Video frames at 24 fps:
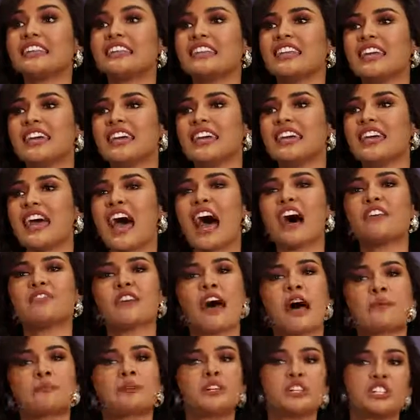They have
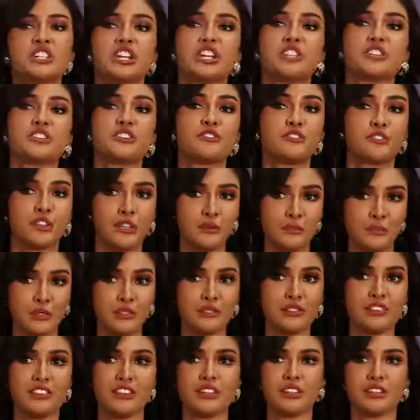appreciation for beauty.
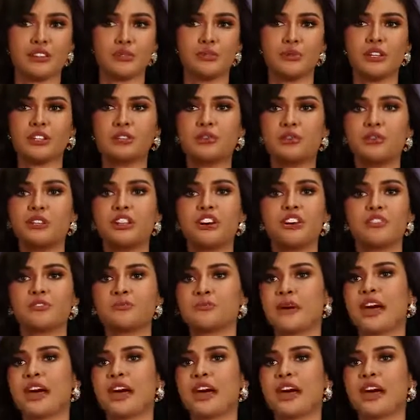We do love